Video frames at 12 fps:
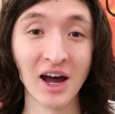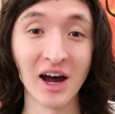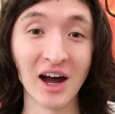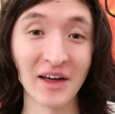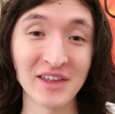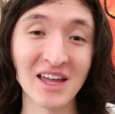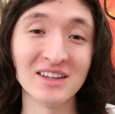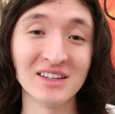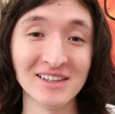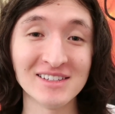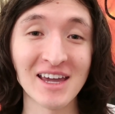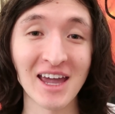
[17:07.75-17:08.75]
At the end
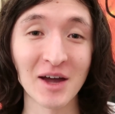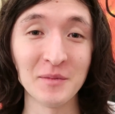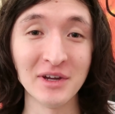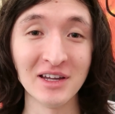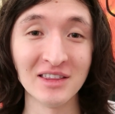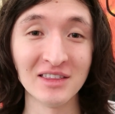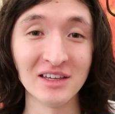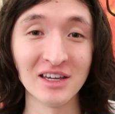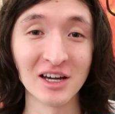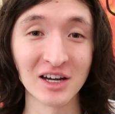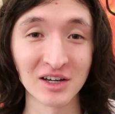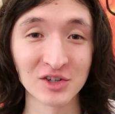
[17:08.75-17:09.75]
of the day, I mean,
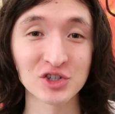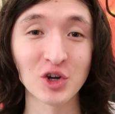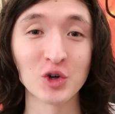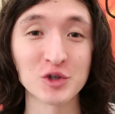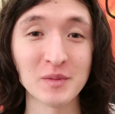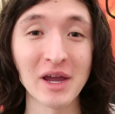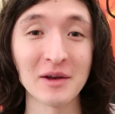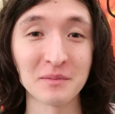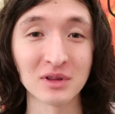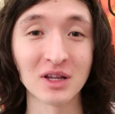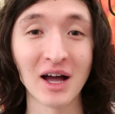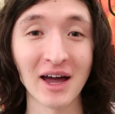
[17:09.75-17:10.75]
the show's
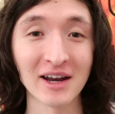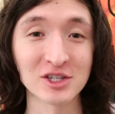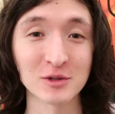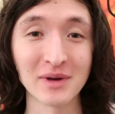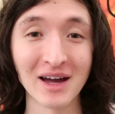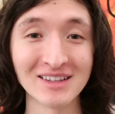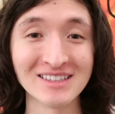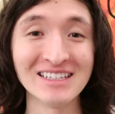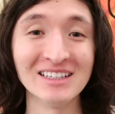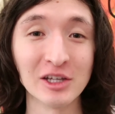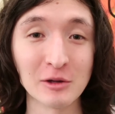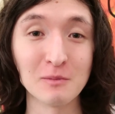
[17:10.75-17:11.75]
main plot is about
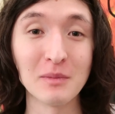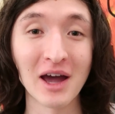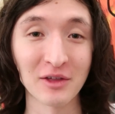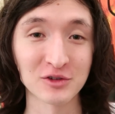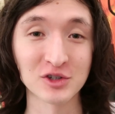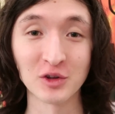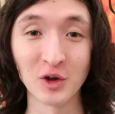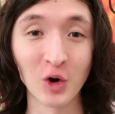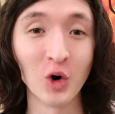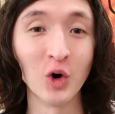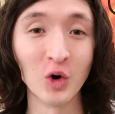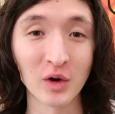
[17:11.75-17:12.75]
dealing meth, so the
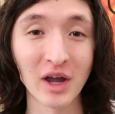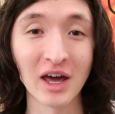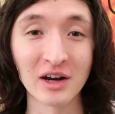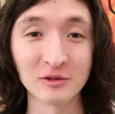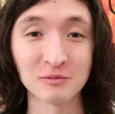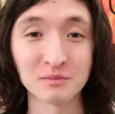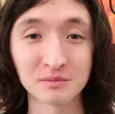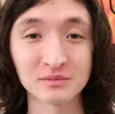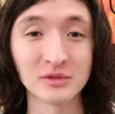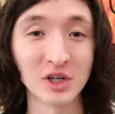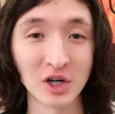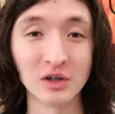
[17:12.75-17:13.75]
whole kind of,
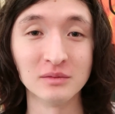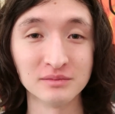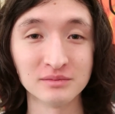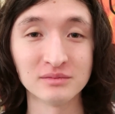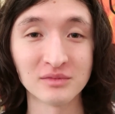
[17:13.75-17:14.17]
you know,